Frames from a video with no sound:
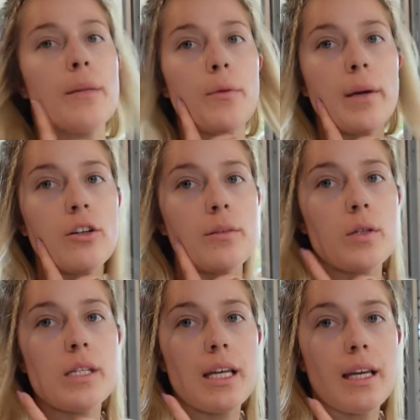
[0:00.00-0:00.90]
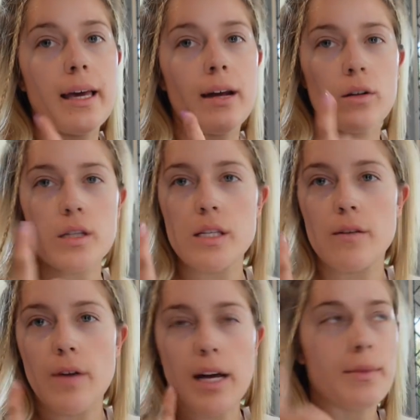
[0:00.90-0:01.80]
put my normal skincare on, so
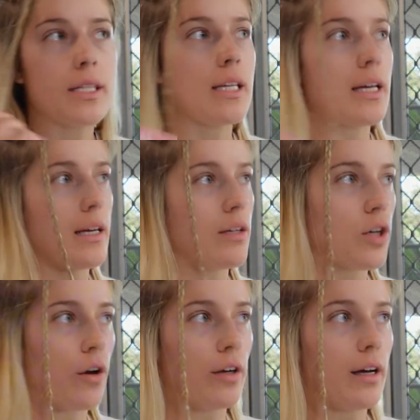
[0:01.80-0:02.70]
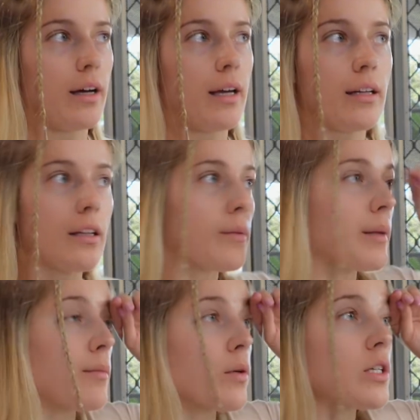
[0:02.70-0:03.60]
vitamin C, toner and a little
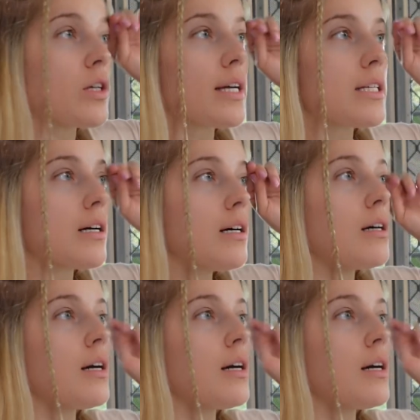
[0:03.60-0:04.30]
bit of moisturizer.